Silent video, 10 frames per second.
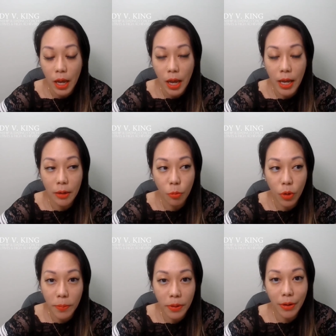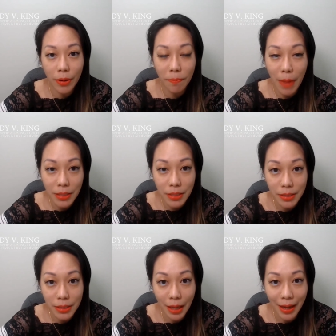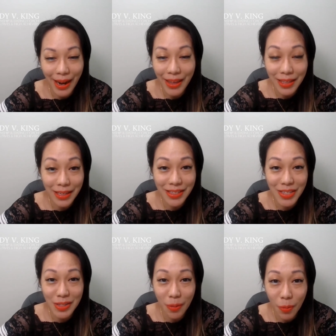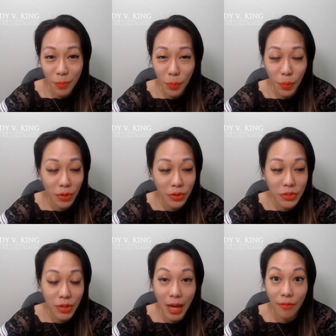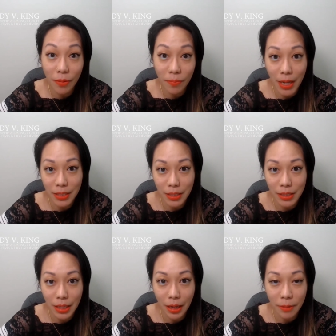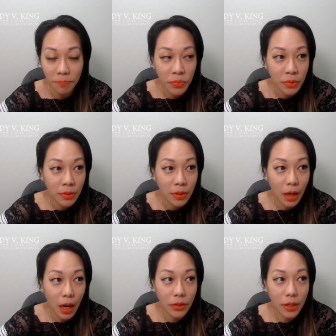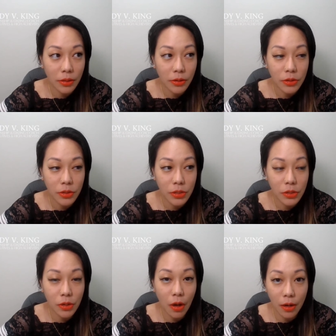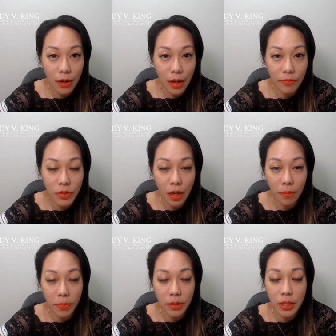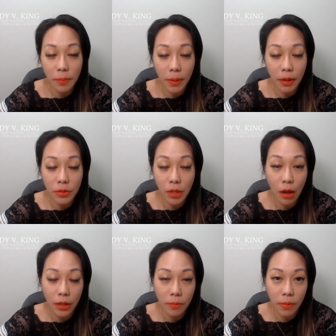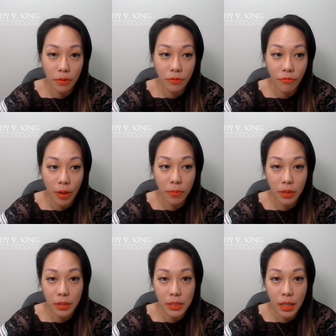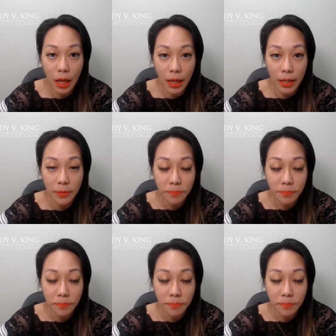And what about our masculine side? I think it's so important to have our masculine side. I think there's not enough topics about talking about the feminine side